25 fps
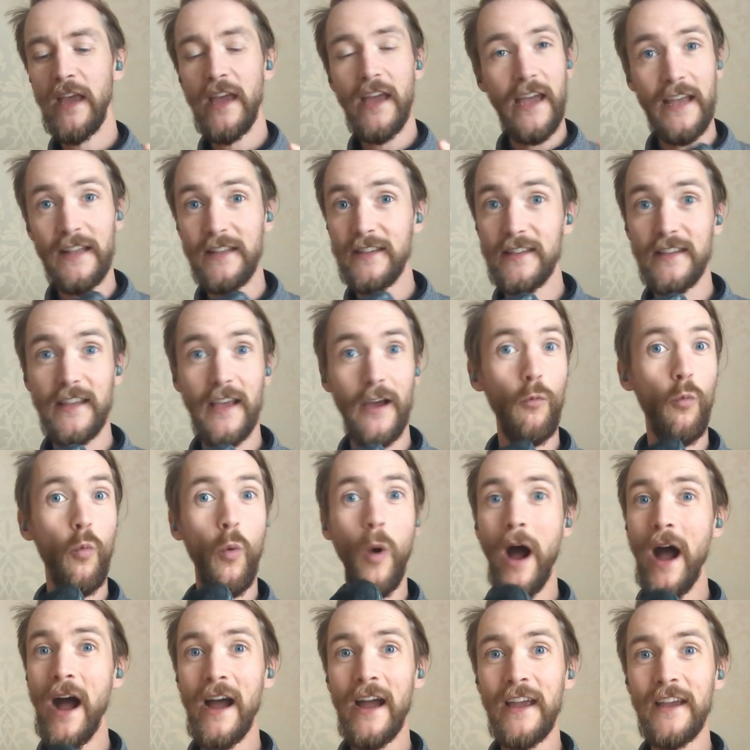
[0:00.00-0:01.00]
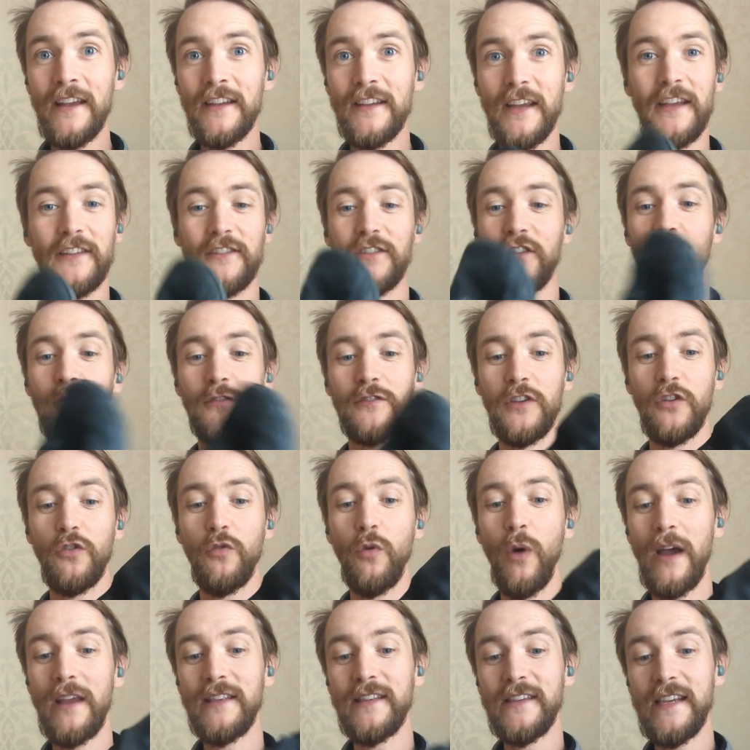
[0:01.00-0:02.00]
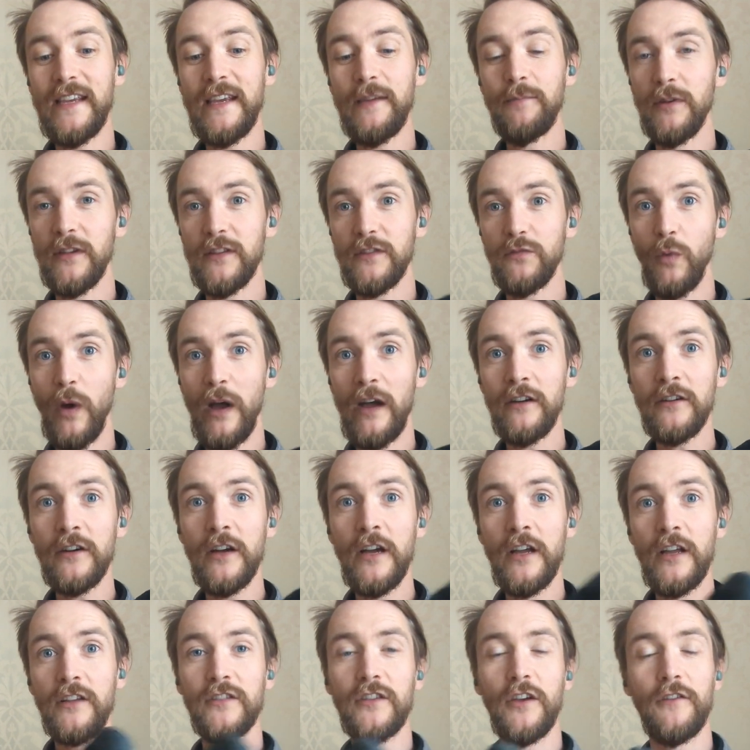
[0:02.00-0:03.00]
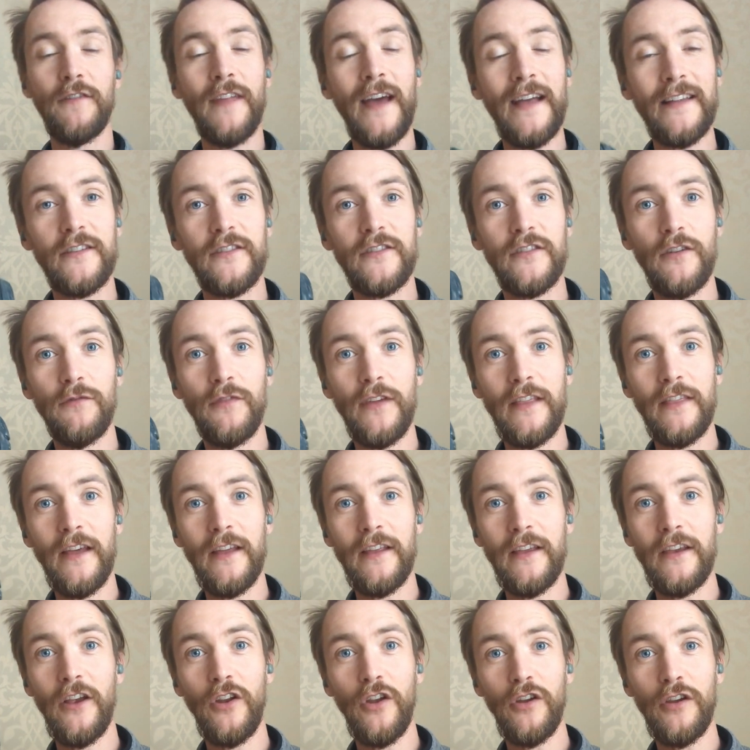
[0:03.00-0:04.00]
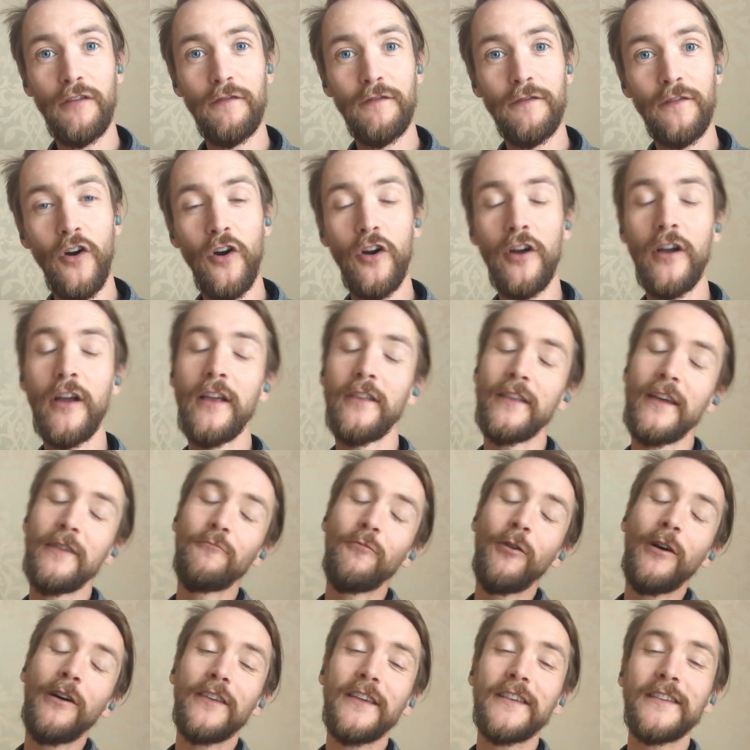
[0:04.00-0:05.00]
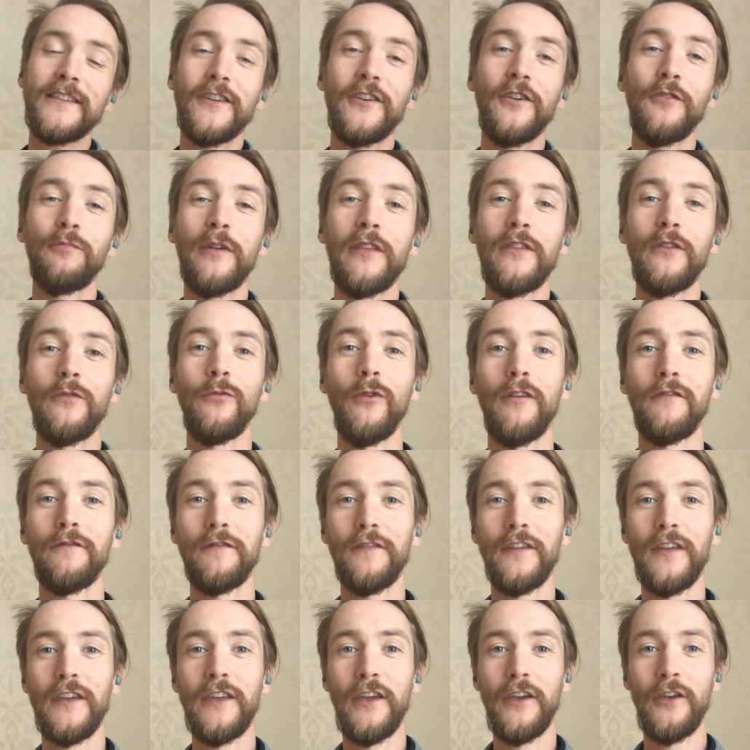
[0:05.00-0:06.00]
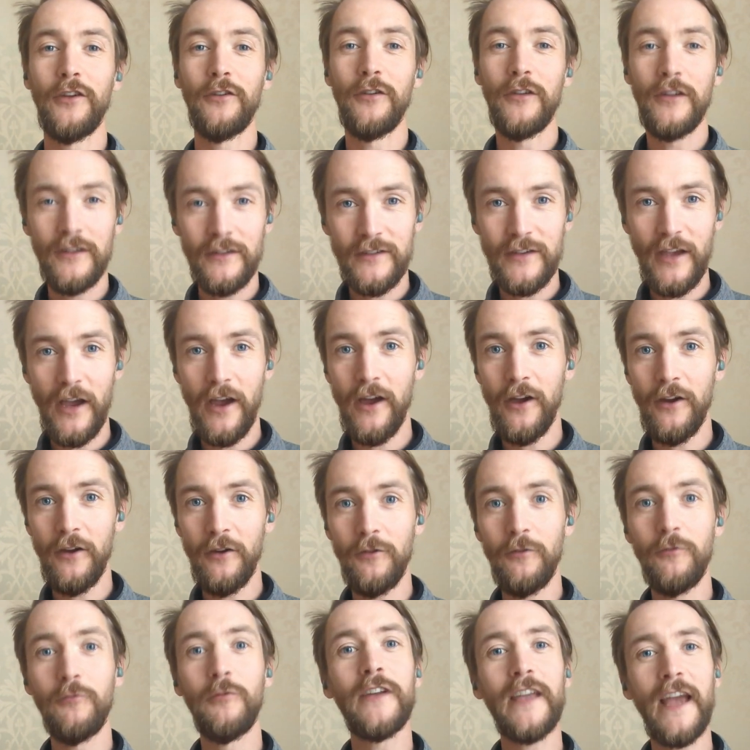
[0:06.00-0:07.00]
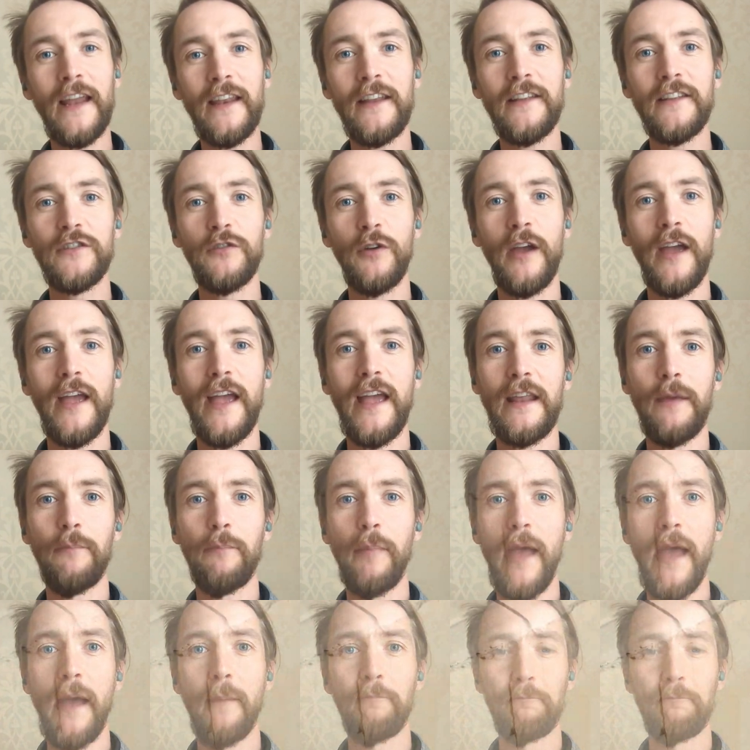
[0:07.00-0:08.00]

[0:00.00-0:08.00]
It's wide, it's also quite deep as well. So if that's something that you're looking for, then well, this could be the one for you. So we'll get into it in a bit.